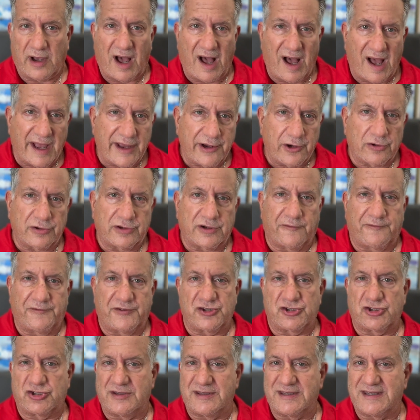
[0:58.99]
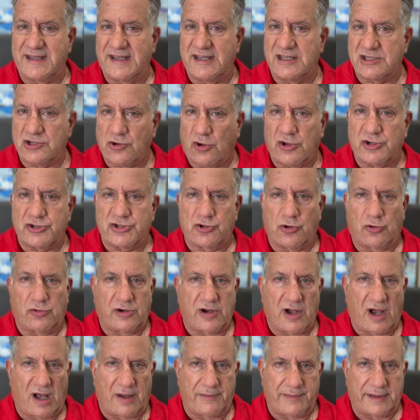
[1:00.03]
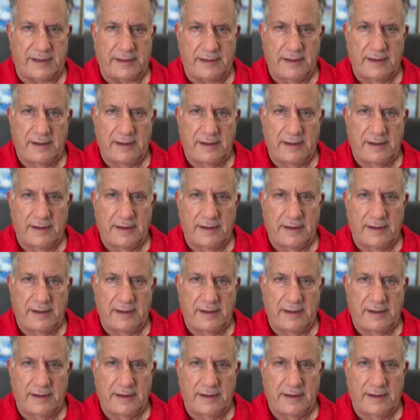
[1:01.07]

Iron deficiency is also common,